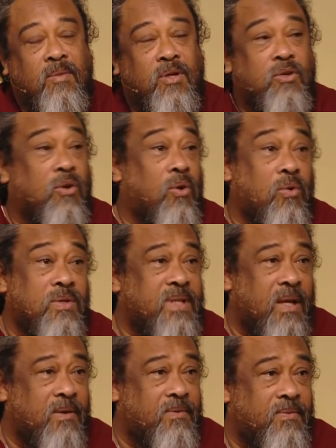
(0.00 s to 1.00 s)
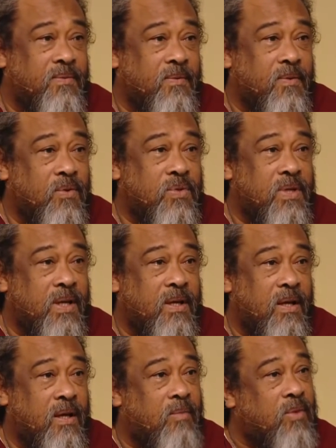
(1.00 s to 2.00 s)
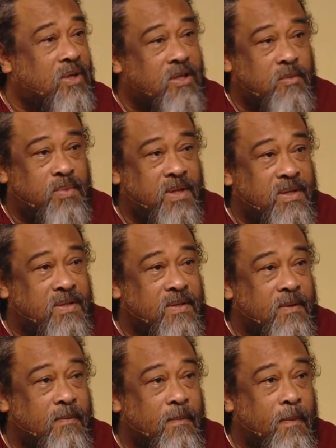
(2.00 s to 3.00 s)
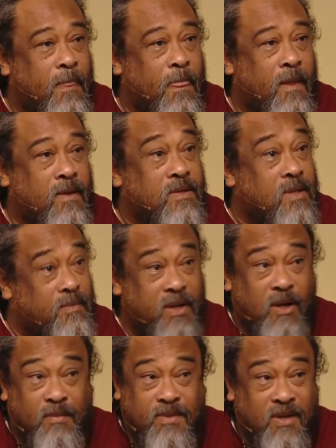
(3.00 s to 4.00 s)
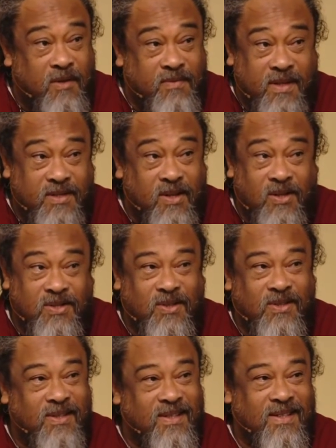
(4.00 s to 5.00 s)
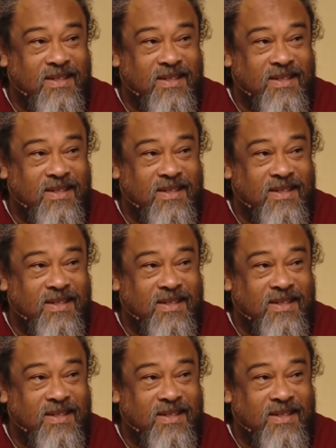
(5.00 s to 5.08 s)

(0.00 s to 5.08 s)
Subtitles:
But your own self, you say, I am not at peace. Something observe this also,